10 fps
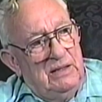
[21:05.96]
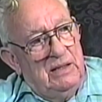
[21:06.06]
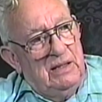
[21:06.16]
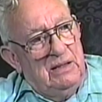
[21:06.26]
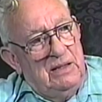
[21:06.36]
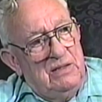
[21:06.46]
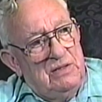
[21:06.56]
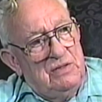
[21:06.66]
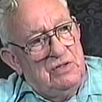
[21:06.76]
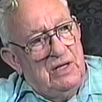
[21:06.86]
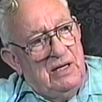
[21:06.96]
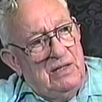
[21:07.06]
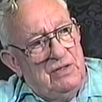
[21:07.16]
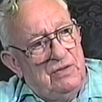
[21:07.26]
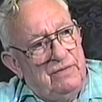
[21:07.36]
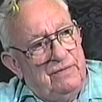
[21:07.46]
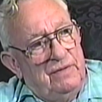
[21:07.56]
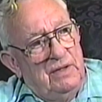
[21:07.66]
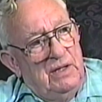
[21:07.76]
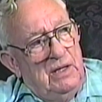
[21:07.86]
and he's in charge of
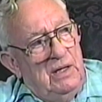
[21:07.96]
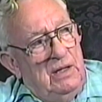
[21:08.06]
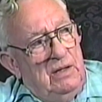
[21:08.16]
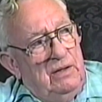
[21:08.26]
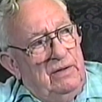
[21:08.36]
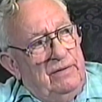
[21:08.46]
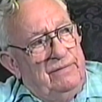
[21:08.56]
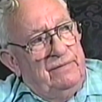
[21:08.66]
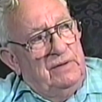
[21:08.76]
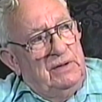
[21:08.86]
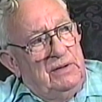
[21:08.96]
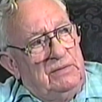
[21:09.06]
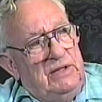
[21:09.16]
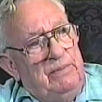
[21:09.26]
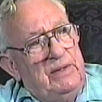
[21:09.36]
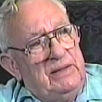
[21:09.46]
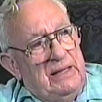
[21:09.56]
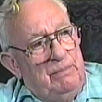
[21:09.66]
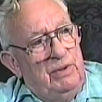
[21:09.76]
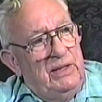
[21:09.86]
of uh, keeping
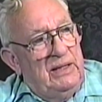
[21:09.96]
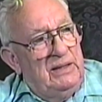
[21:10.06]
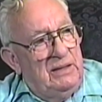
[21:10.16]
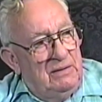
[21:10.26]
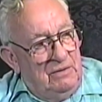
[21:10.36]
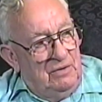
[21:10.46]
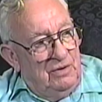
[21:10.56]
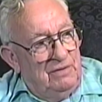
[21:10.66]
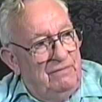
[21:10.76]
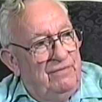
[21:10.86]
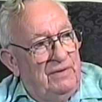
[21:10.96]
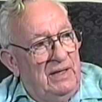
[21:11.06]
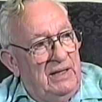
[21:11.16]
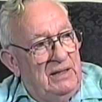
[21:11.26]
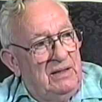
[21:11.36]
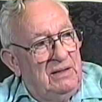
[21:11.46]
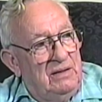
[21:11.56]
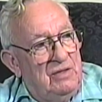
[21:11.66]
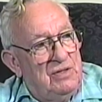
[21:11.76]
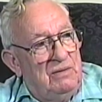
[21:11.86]
that plane in good flying
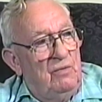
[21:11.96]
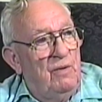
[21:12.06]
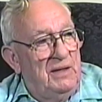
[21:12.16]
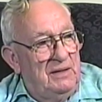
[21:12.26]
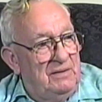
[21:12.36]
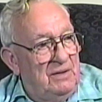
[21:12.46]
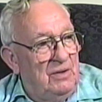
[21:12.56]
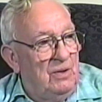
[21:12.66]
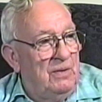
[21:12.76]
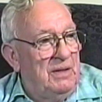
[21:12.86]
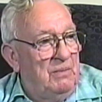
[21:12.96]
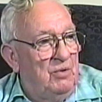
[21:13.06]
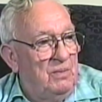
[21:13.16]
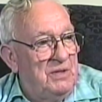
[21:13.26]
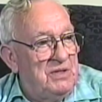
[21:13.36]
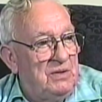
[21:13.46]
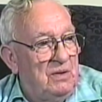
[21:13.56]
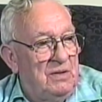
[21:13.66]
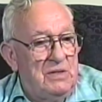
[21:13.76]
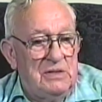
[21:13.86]
condition, ready to go at a moment's
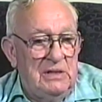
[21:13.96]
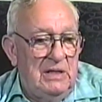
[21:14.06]
notice.